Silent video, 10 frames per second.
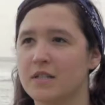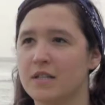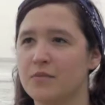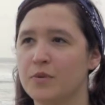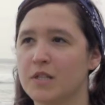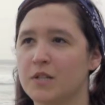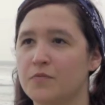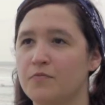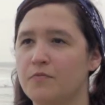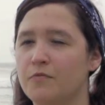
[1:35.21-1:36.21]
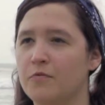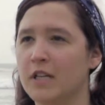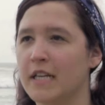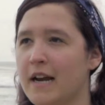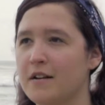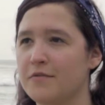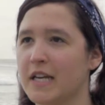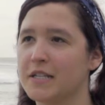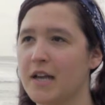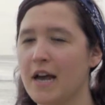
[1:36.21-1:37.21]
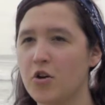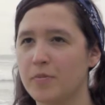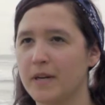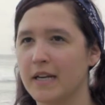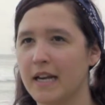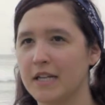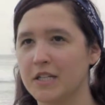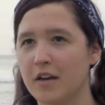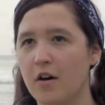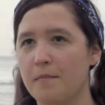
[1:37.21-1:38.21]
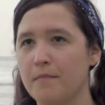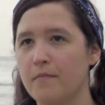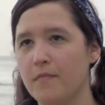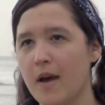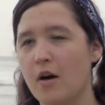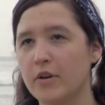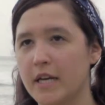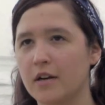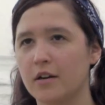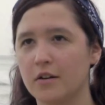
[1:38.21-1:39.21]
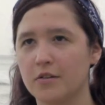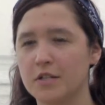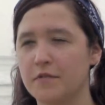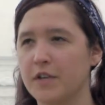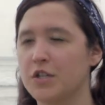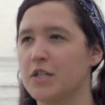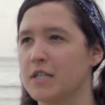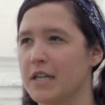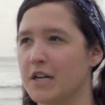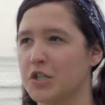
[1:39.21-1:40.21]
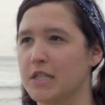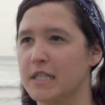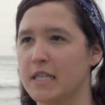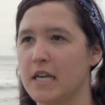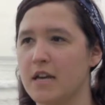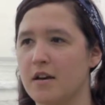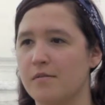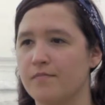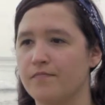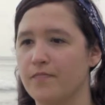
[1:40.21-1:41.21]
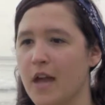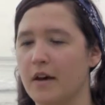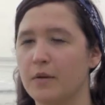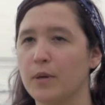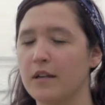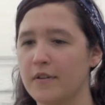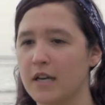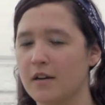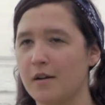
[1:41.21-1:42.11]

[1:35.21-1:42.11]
It was really kind of, I guess, eye-opening getting to come out here to the villages and actually see how they were living.